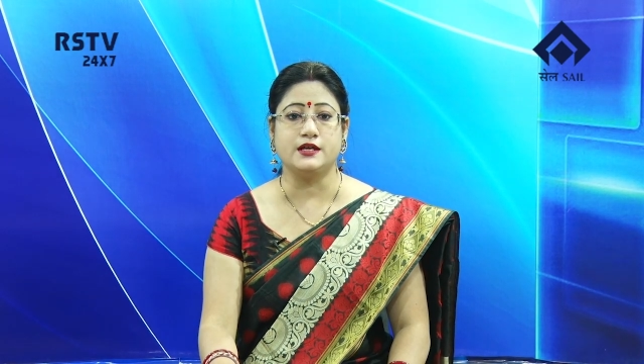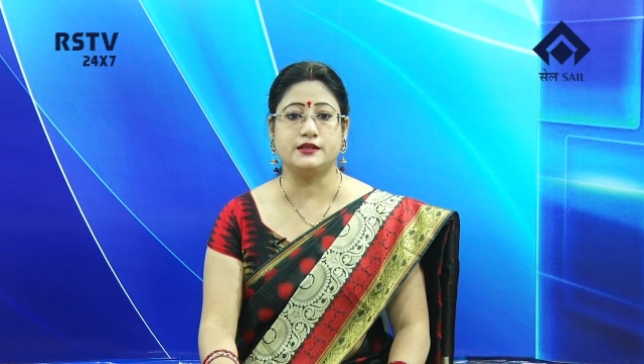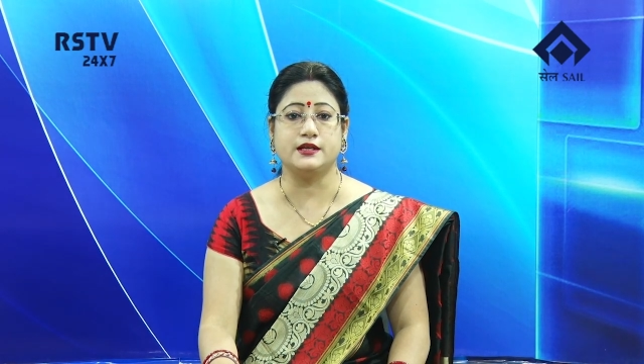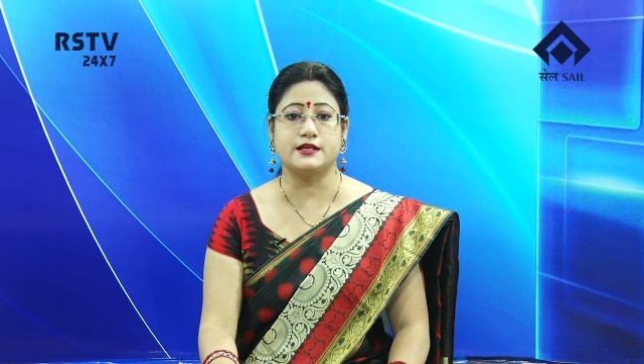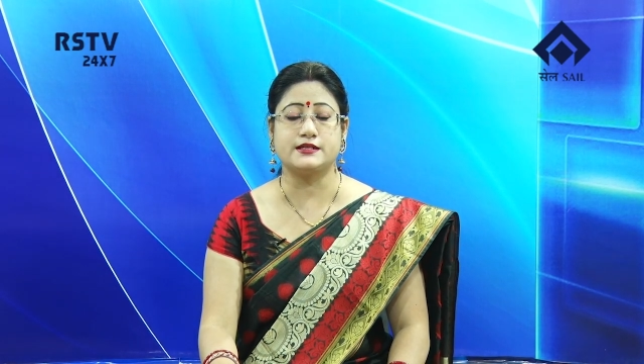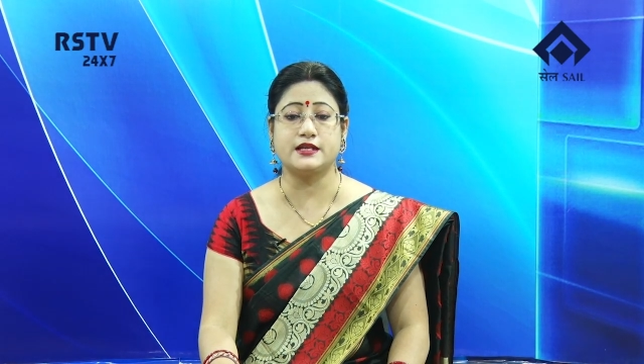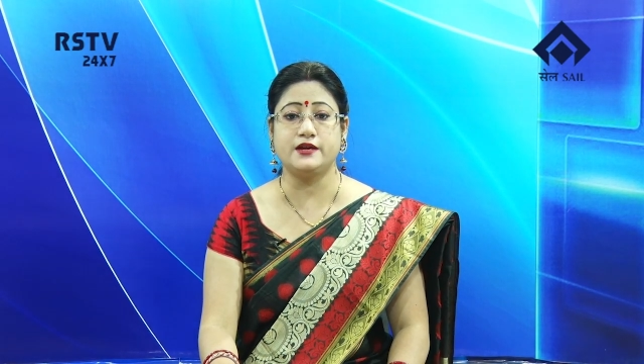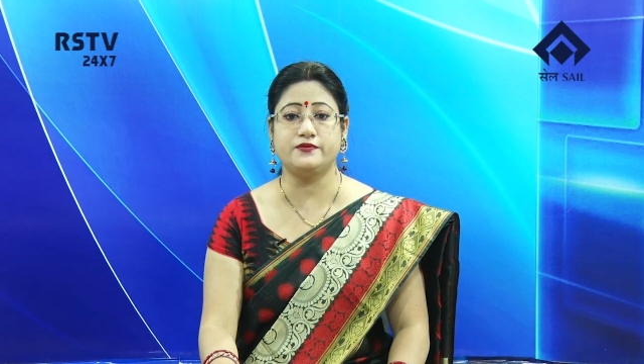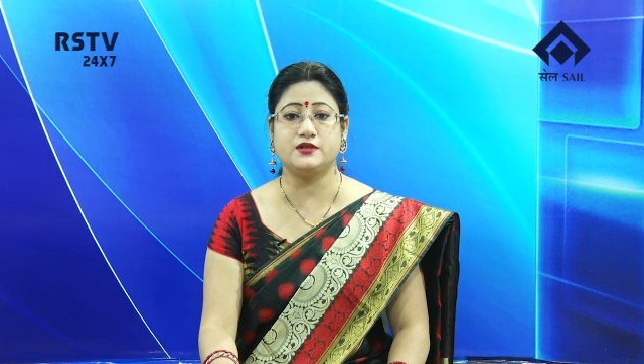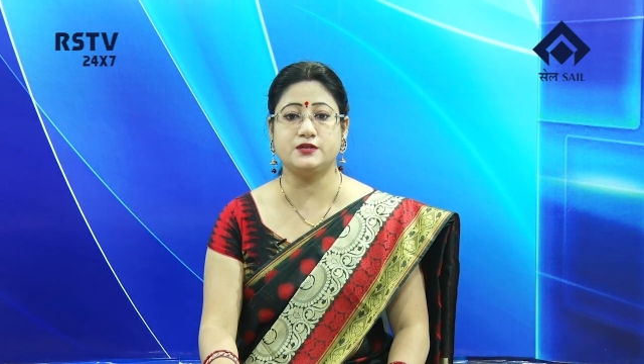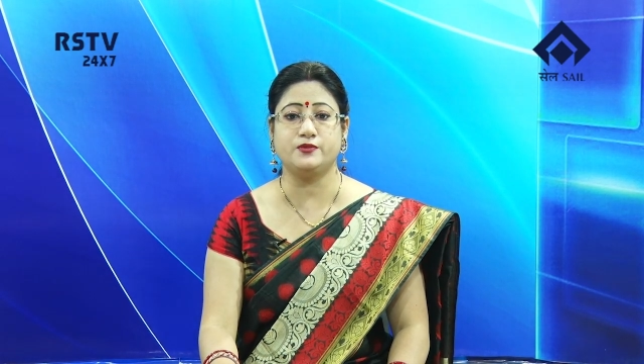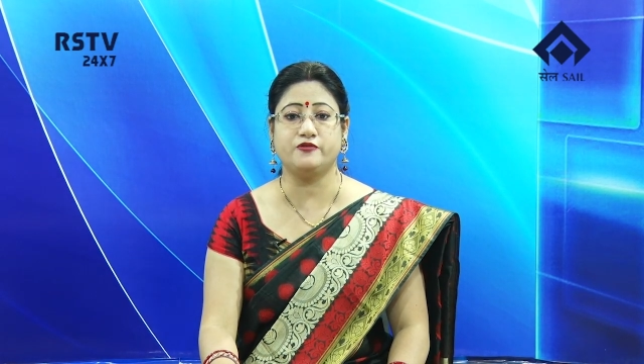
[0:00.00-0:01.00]
the
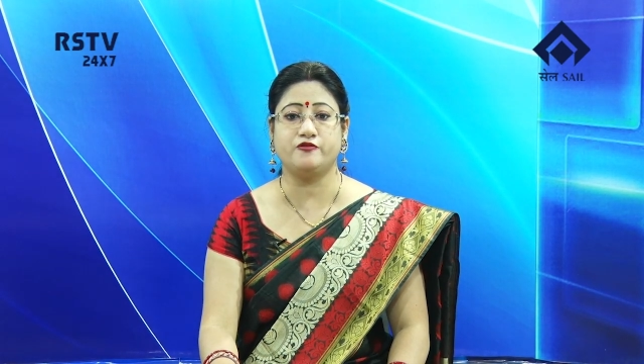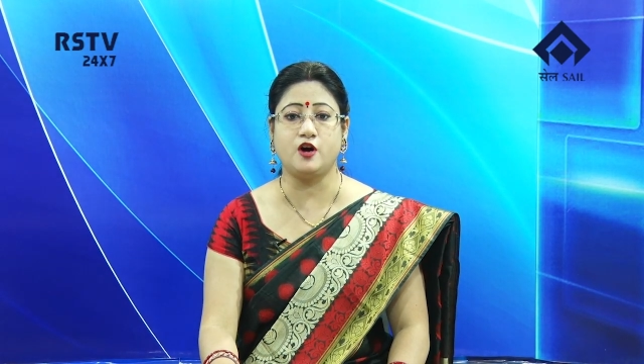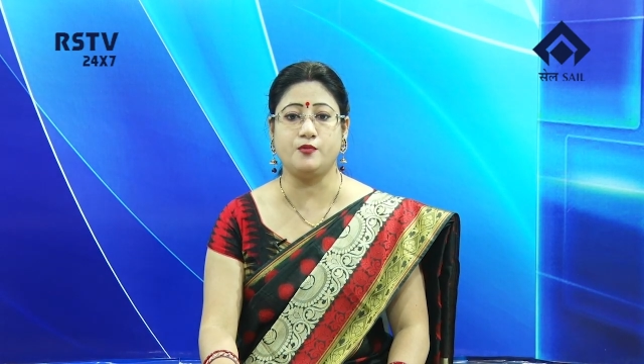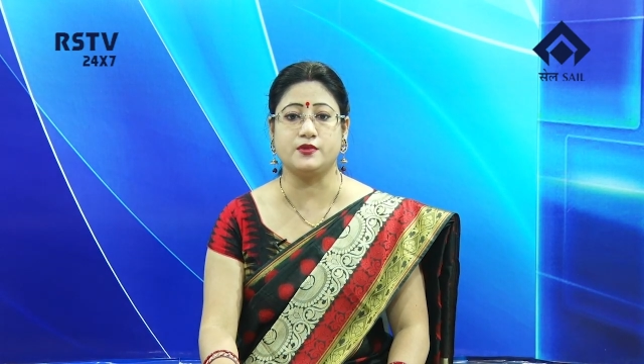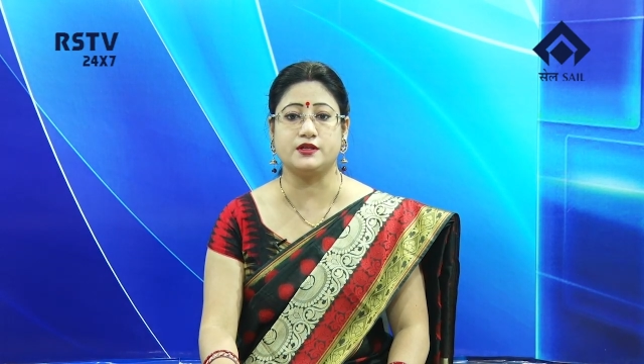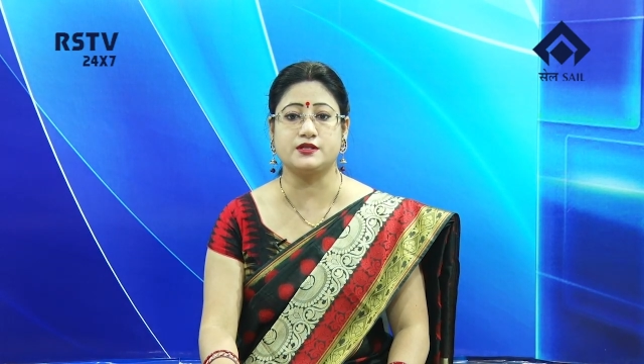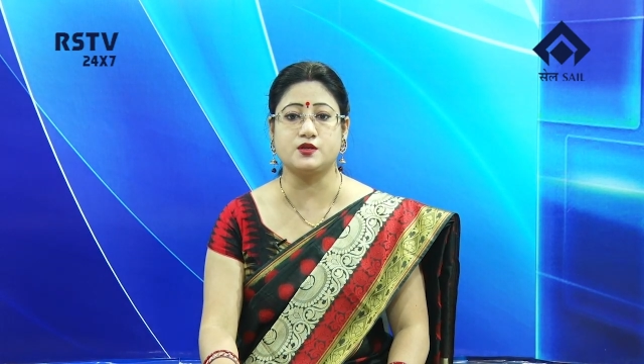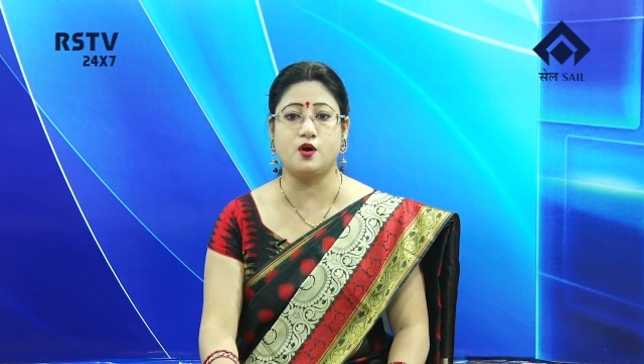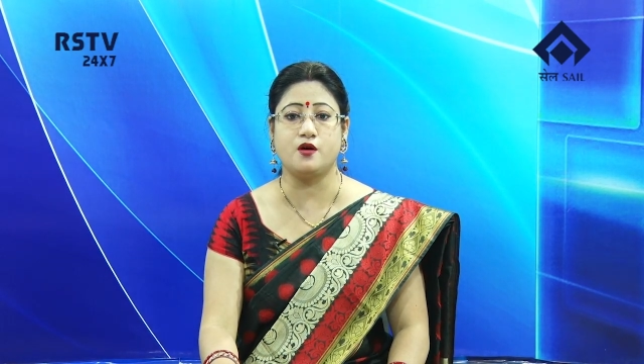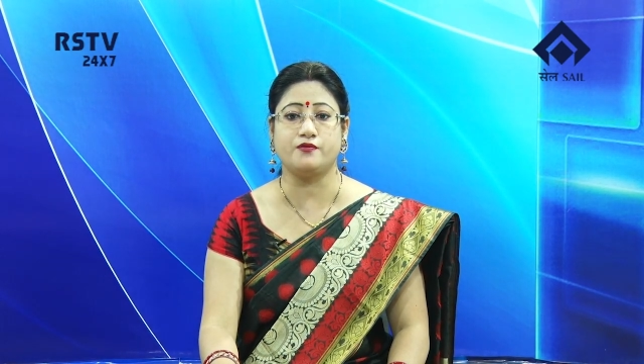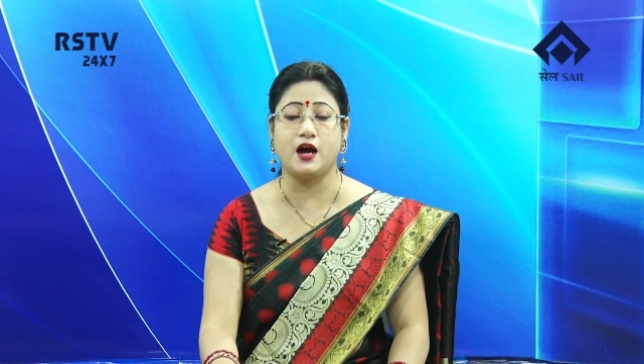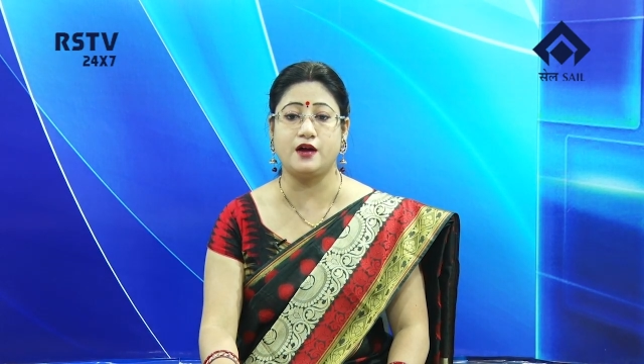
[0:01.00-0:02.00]
safety performance of